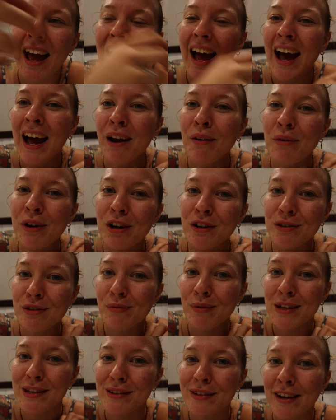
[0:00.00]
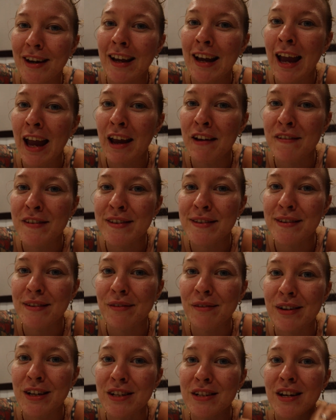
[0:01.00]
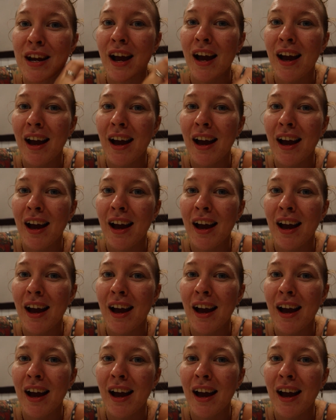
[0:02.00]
and we also went to the caves, which